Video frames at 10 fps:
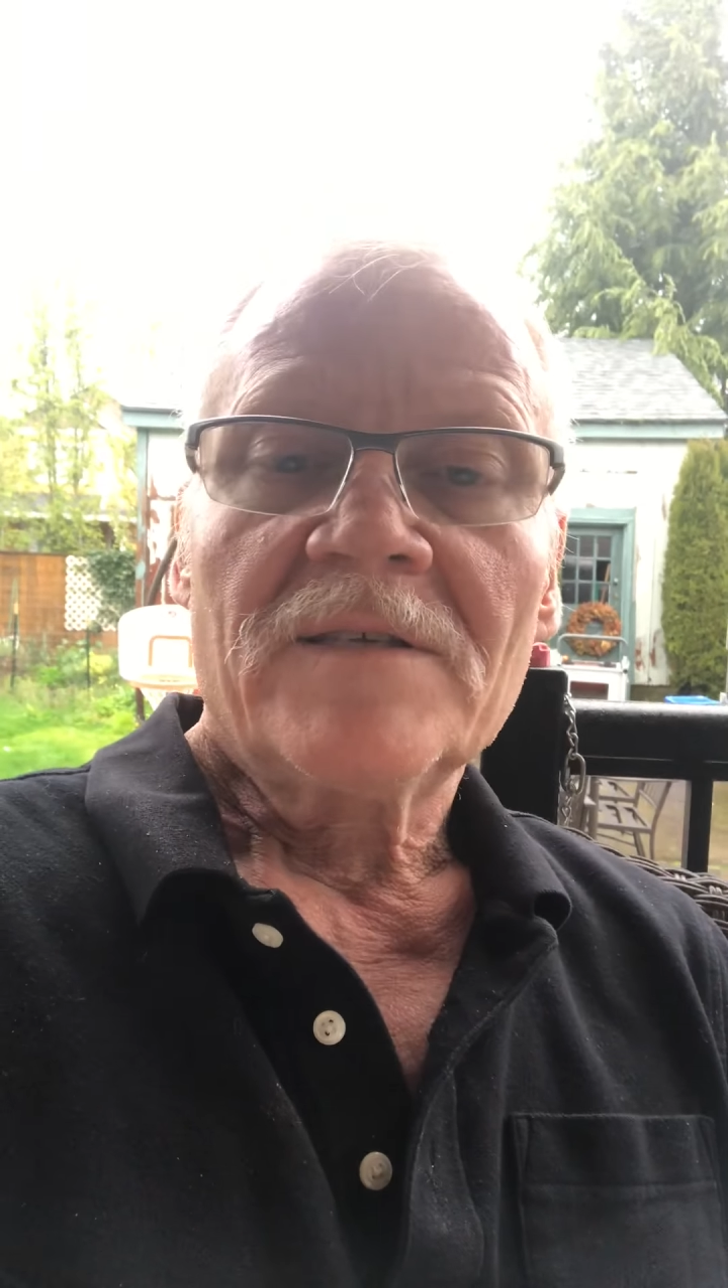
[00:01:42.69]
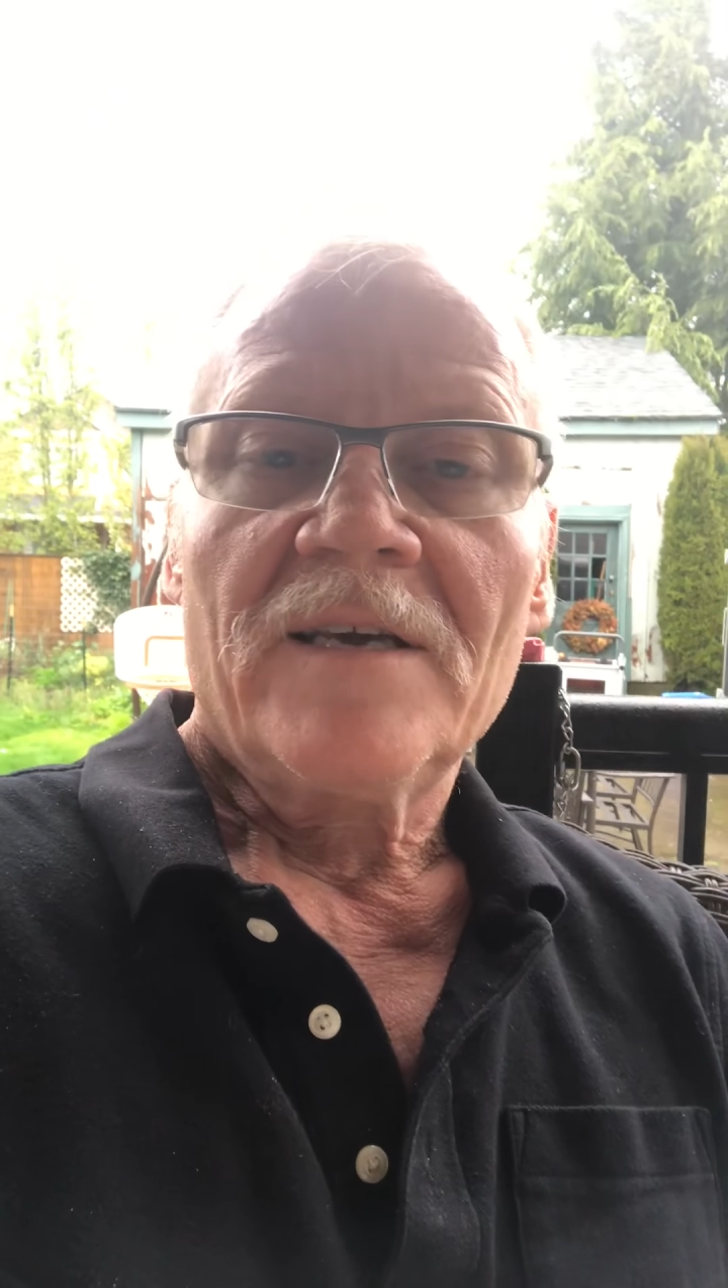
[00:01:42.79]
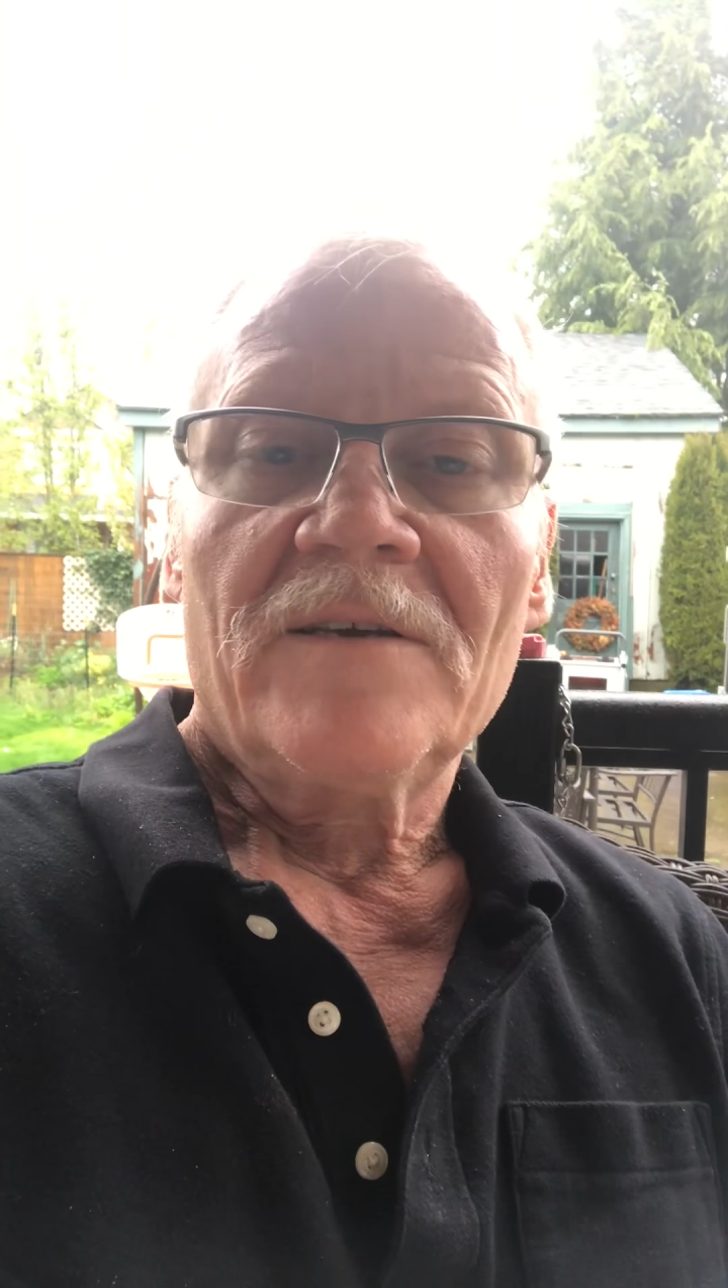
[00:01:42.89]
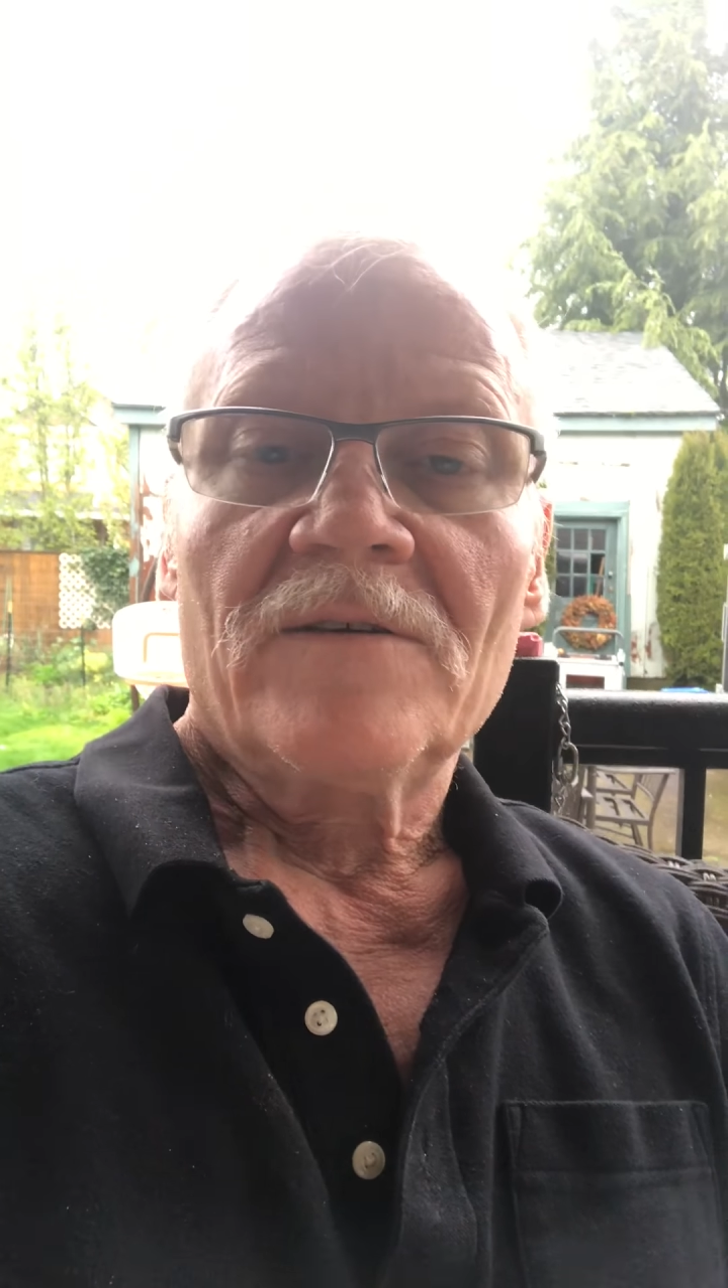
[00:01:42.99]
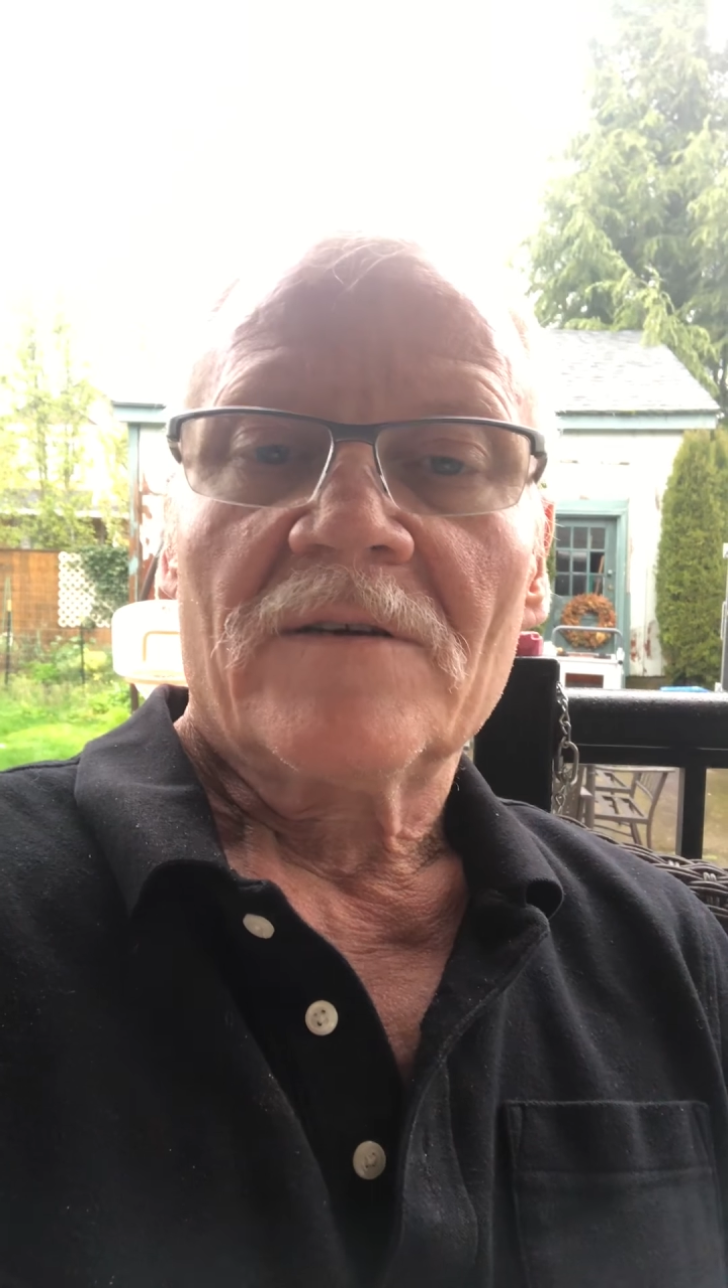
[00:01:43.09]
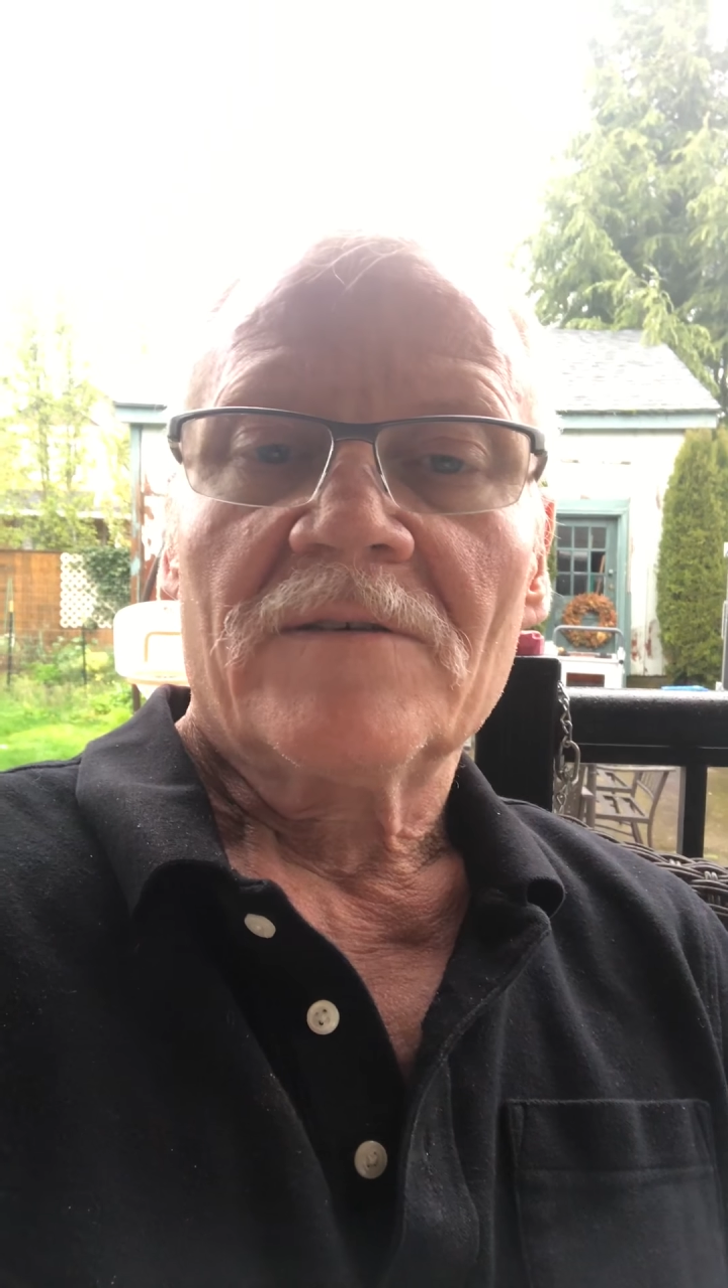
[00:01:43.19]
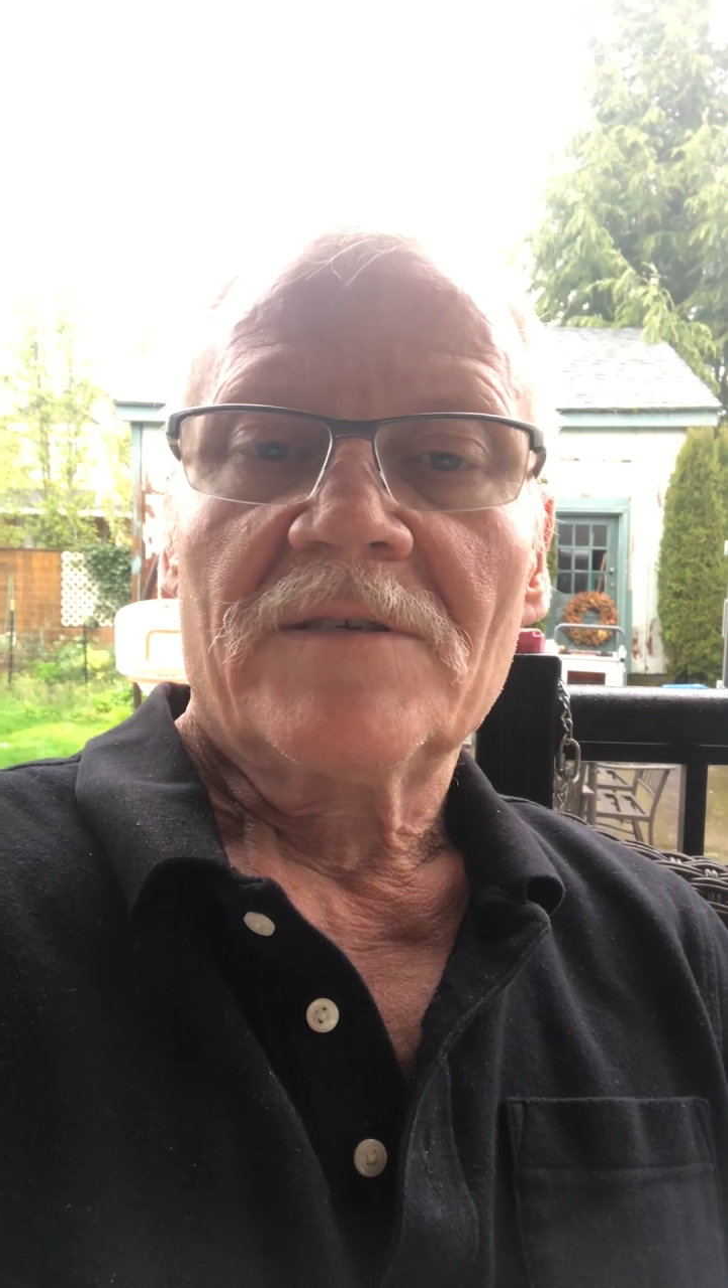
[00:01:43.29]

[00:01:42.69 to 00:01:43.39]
take you to go